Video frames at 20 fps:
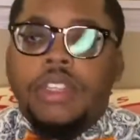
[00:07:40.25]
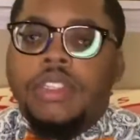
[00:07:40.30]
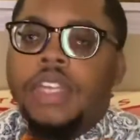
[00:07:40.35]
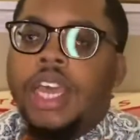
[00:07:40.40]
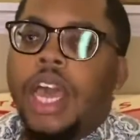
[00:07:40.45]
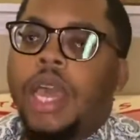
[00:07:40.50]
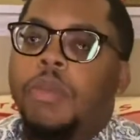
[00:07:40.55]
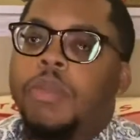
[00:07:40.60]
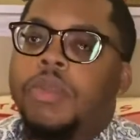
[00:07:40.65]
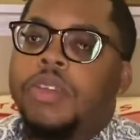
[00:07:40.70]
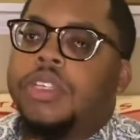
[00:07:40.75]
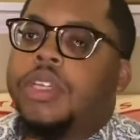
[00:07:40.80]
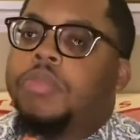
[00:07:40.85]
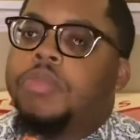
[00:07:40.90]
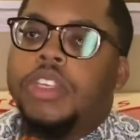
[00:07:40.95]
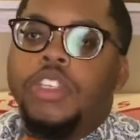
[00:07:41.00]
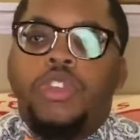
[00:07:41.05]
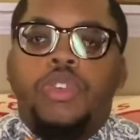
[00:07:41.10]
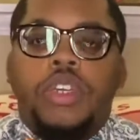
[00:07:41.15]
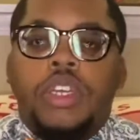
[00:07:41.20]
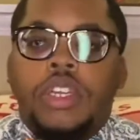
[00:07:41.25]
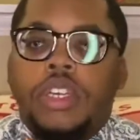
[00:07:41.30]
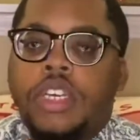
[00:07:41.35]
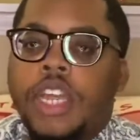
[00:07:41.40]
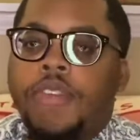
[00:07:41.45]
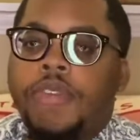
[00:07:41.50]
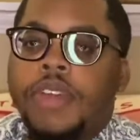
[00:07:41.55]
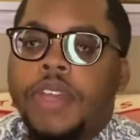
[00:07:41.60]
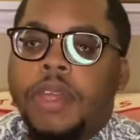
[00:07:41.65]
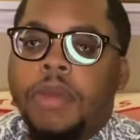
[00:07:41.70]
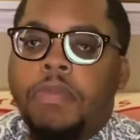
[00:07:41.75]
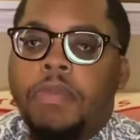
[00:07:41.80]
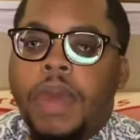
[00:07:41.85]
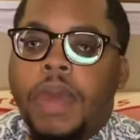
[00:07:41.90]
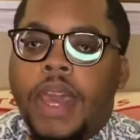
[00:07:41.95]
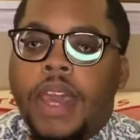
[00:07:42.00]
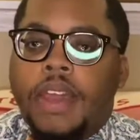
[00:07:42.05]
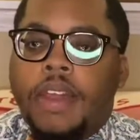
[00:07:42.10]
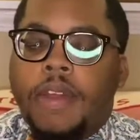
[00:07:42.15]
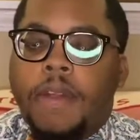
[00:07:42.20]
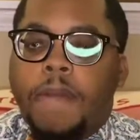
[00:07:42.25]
Time is something that you can never get back.